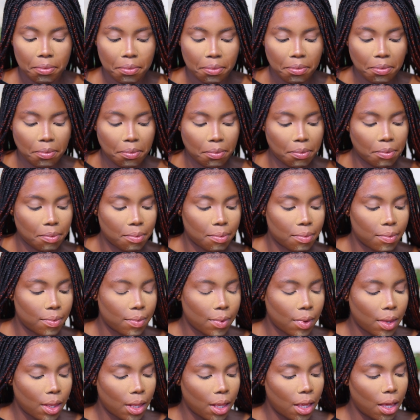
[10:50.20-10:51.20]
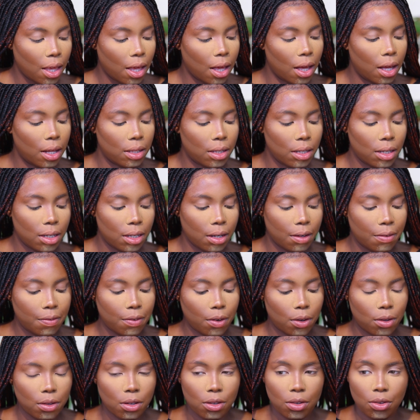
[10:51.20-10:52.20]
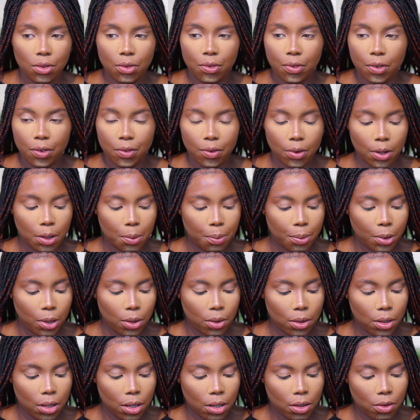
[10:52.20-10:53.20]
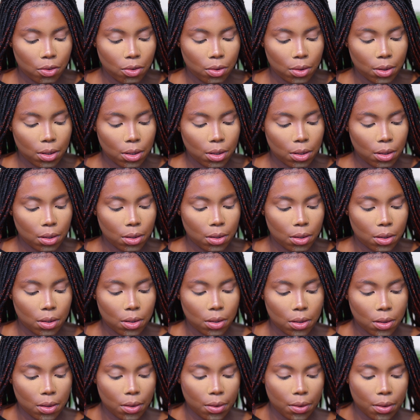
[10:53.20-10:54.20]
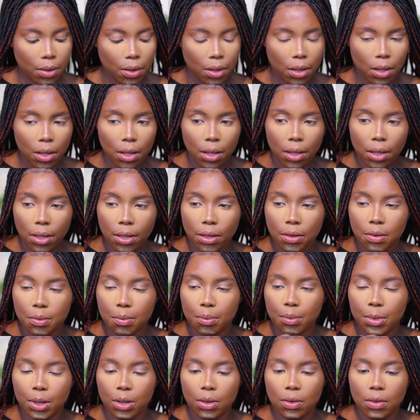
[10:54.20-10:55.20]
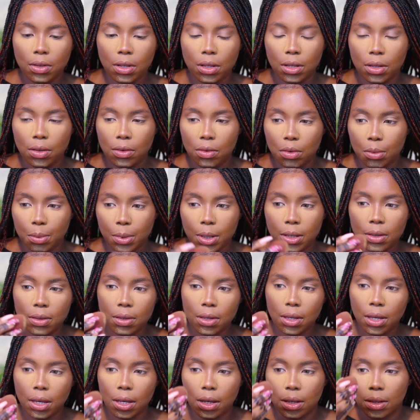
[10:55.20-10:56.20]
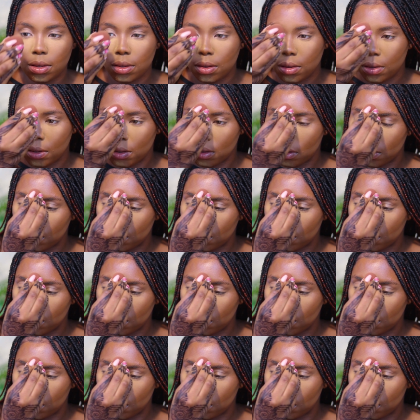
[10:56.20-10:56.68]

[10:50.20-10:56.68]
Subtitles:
I think I found a new favorite powder actually. It's melting into my skin.